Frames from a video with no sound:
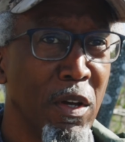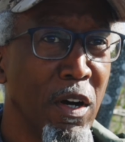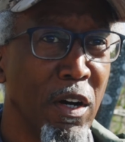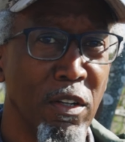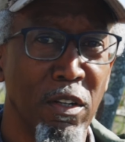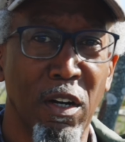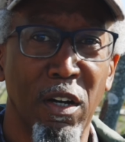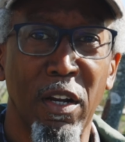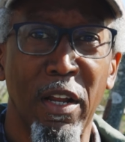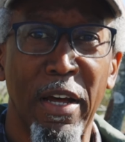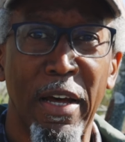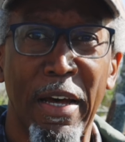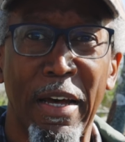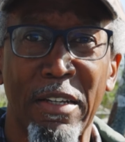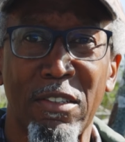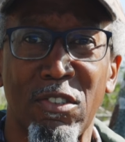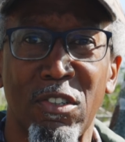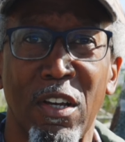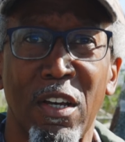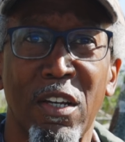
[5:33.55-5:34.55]
a
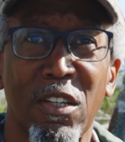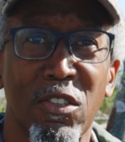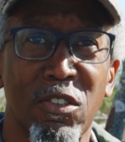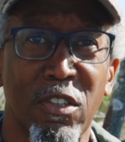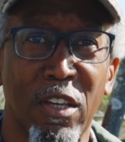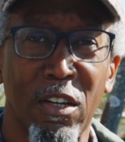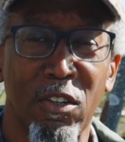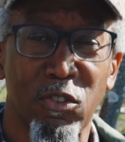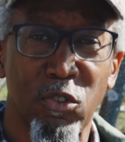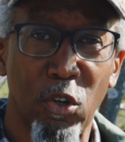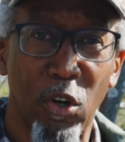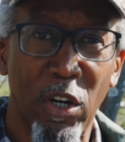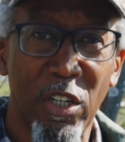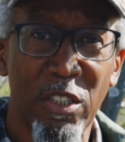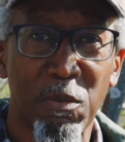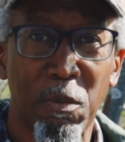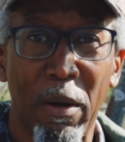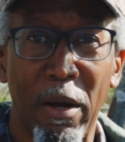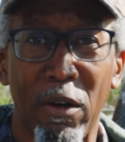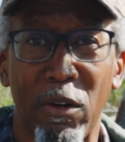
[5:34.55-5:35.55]
nuthatch, song
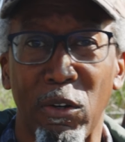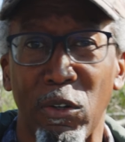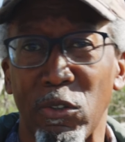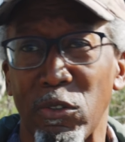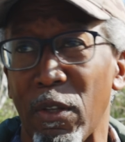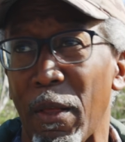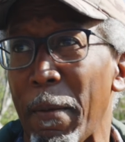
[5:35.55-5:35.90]
sparrows,